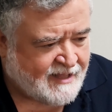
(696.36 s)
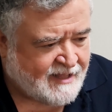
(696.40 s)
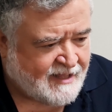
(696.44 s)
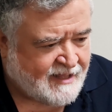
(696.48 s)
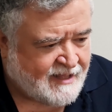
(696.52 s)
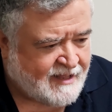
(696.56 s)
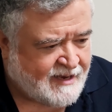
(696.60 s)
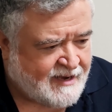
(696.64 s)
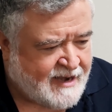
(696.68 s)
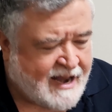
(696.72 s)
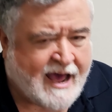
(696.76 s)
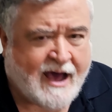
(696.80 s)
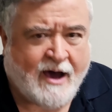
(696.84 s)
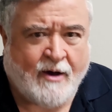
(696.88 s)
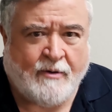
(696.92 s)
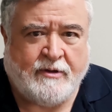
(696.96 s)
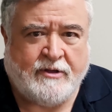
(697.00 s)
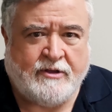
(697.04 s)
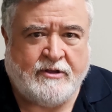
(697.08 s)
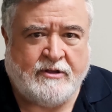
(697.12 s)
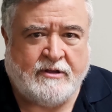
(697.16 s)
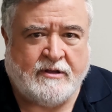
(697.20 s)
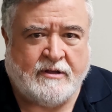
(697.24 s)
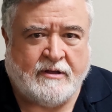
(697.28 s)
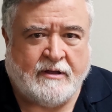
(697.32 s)
Now,
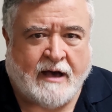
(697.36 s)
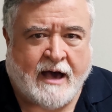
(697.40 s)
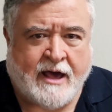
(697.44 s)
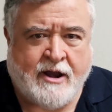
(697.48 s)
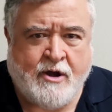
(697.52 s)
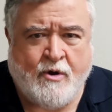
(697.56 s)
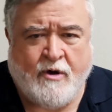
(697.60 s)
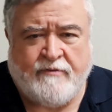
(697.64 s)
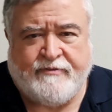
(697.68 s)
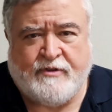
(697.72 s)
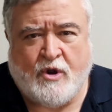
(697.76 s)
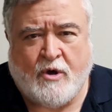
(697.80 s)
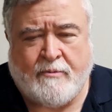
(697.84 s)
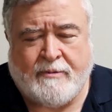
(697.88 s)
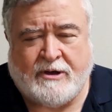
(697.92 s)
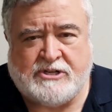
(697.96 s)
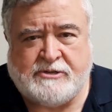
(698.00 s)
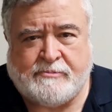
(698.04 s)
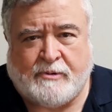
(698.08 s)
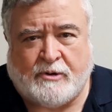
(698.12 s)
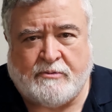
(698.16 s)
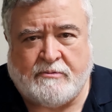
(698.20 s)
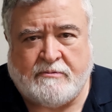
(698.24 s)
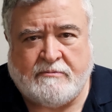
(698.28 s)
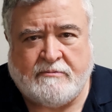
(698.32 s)
I don't know if you know much
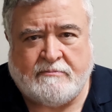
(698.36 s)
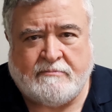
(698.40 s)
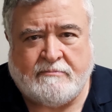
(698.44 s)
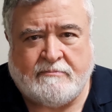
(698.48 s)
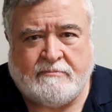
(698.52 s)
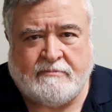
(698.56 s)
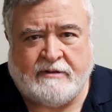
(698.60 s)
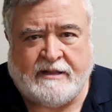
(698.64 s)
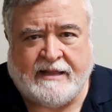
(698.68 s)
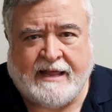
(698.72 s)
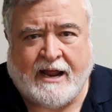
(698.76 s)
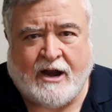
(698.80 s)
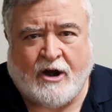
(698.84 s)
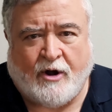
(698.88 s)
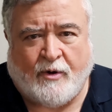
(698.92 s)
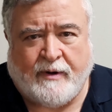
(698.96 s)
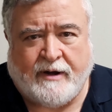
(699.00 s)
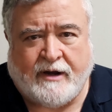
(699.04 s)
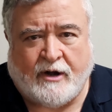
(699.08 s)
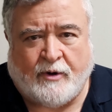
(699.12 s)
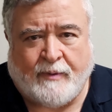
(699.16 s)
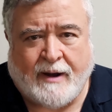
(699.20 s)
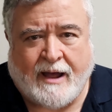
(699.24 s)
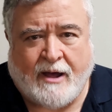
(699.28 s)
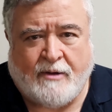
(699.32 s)
about the area
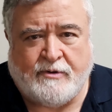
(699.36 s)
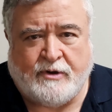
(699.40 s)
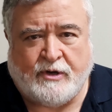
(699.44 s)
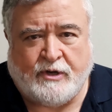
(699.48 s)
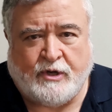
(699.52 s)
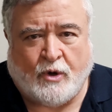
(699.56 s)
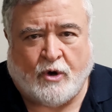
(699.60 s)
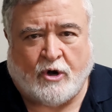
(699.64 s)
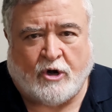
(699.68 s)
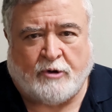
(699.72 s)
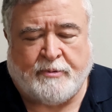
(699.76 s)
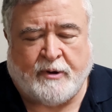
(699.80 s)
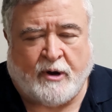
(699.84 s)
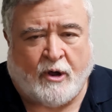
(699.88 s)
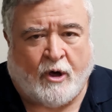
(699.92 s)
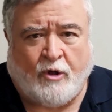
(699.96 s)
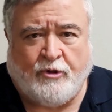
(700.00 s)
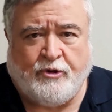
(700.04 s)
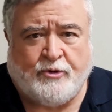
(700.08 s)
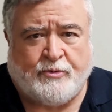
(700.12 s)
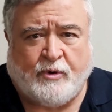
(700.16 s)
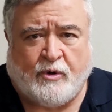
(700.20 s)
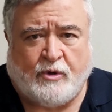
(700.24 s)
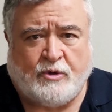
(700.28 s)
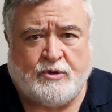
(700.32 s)
around New York, but all the
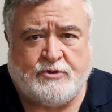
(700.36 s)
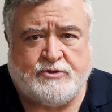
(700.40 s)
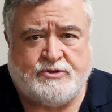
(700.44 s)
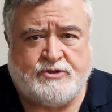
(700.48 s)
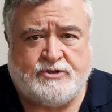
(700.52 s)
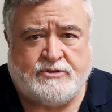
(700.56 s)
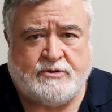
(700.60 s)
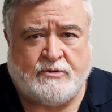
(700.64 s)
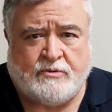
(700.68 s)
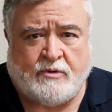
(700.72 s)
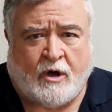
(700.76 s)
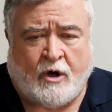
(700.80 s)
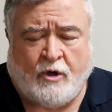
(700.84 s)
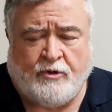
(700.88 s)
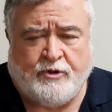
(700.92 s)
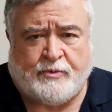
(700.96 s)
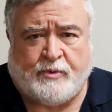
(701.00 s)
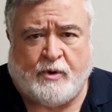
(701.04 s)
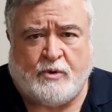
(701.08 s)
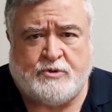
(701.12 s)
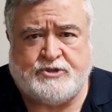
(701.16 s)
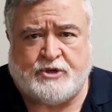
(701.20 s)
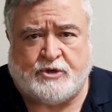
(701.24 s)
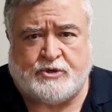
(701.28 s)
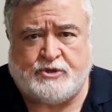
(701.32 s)

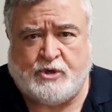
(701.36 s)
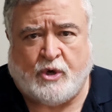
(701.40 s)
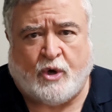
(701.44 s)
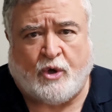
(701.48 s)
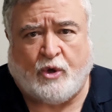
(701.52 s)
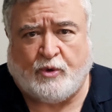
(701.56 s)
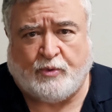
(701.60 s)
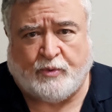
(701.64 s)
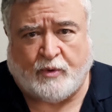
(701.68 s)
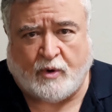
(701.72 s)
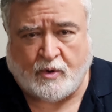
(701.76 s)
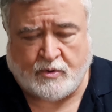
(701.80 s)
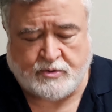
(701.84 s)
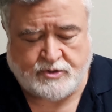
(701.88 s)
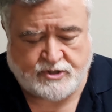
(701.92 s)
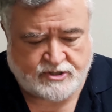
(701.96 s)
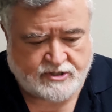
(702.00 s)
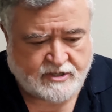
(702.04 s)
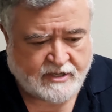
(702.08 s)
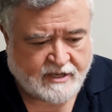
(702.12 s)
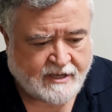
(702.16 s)
roads are toll roads.